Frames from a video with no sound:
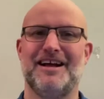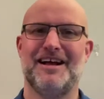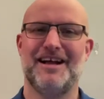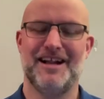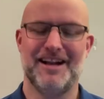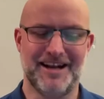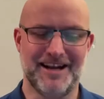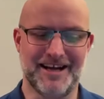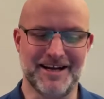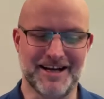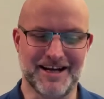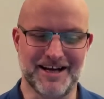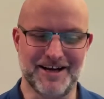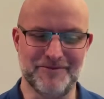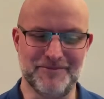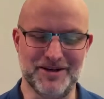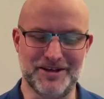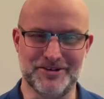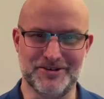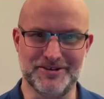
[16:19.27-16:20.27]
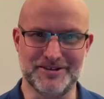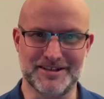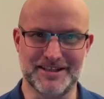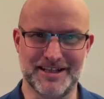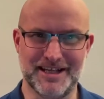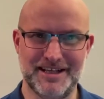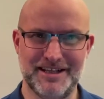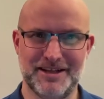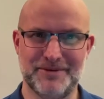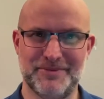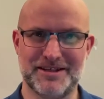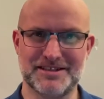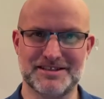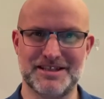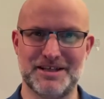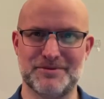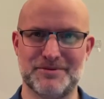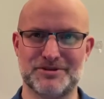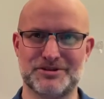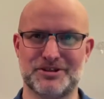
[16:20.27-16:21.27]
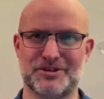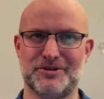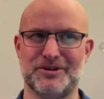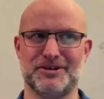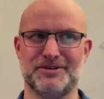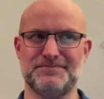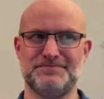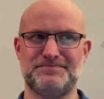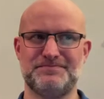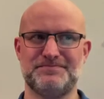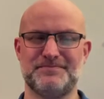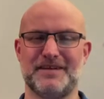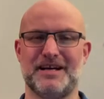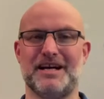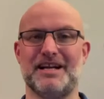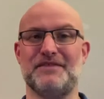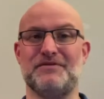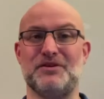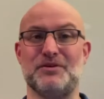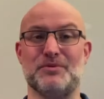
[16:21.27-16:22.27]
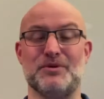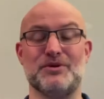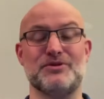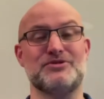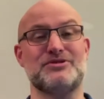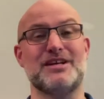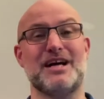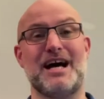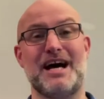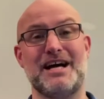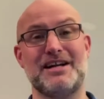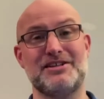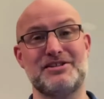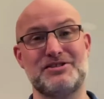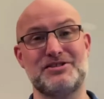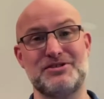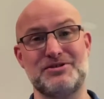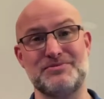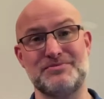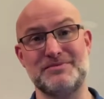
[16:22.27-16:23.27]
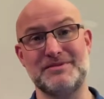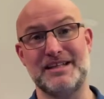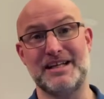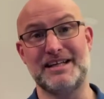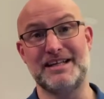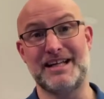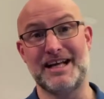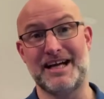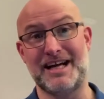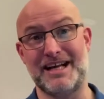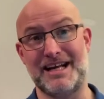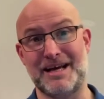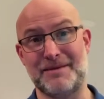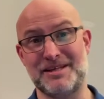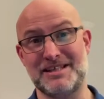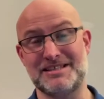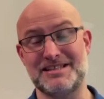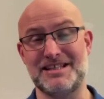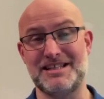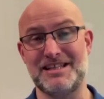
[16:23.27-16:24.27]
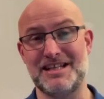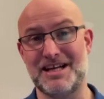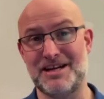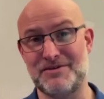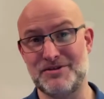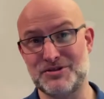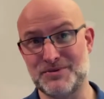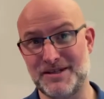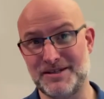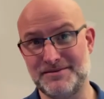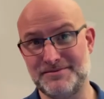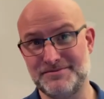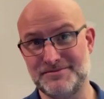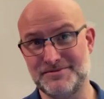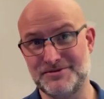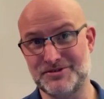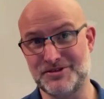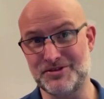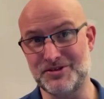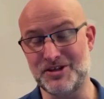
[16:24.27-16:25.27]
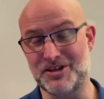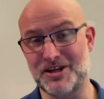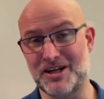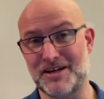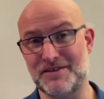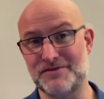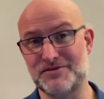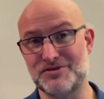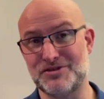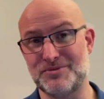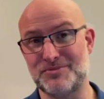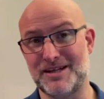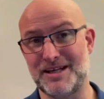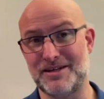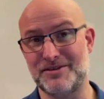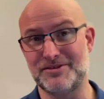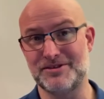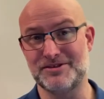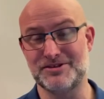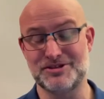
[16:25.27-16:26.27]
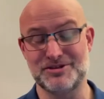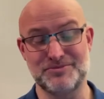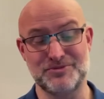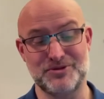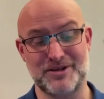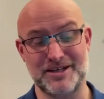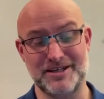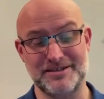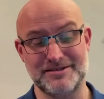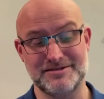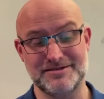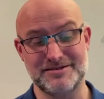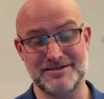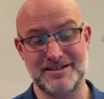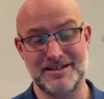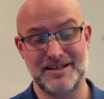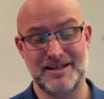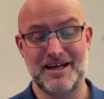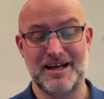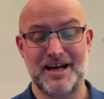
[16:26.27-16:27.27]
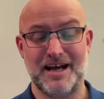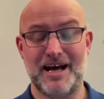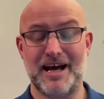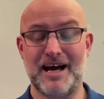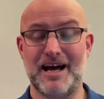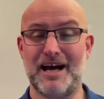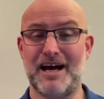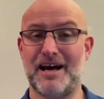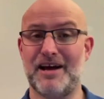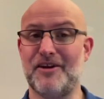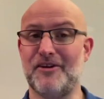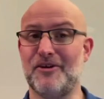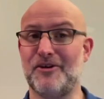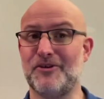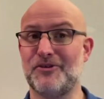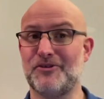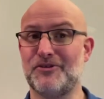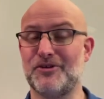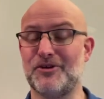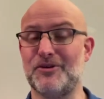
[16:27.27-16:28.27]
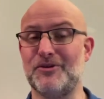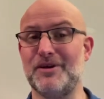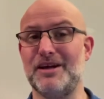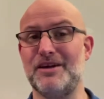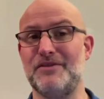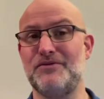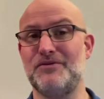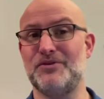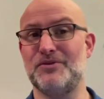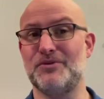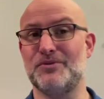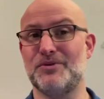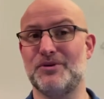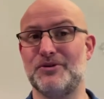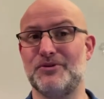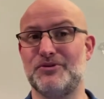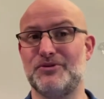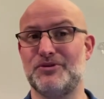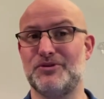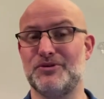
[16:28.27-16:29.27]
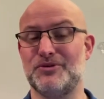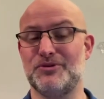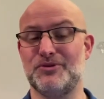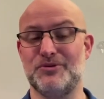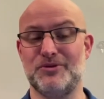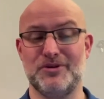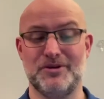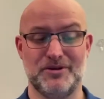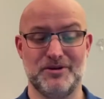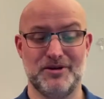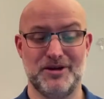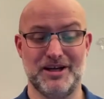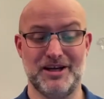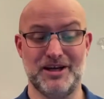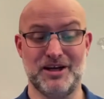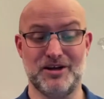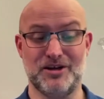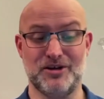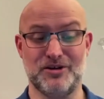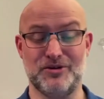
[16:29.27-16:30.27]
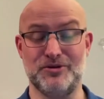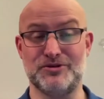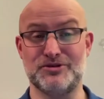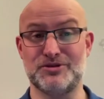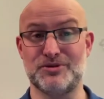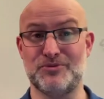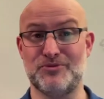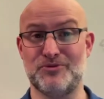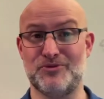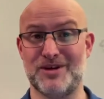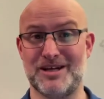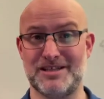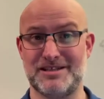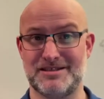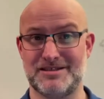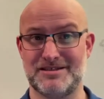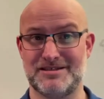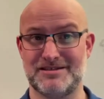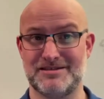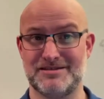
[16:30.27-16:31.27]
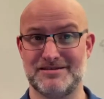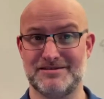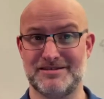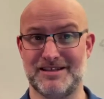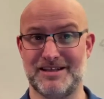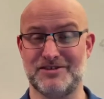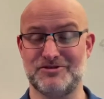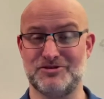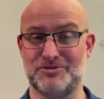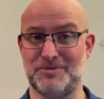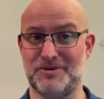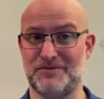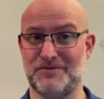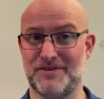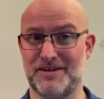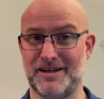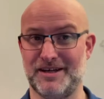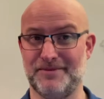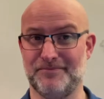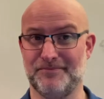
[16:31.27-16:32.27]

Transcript: like I've been doing today, then we can see what's going on. And if you want to add some dynamics in there as well, so that you can have some loud and some quiet. And also if you want to include some rests, then that should be fine.